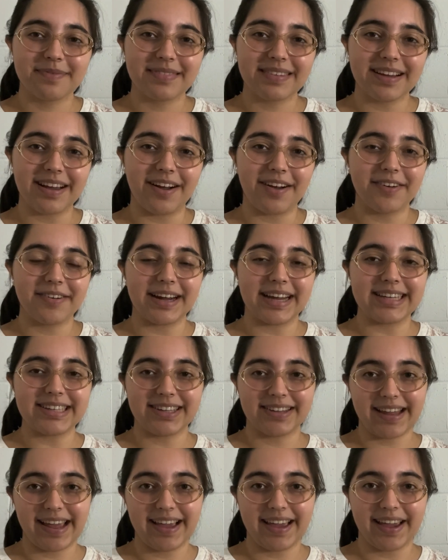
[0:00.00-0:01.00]
All right.
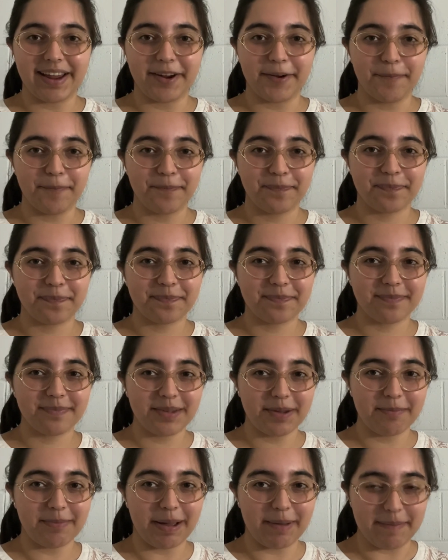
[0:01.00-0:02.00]
Take care.
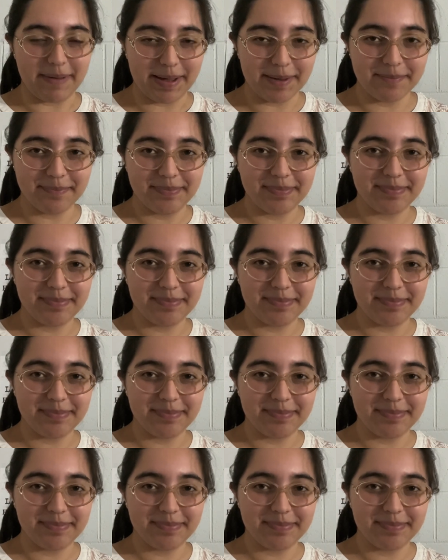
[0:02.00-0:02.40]
Bye-bye.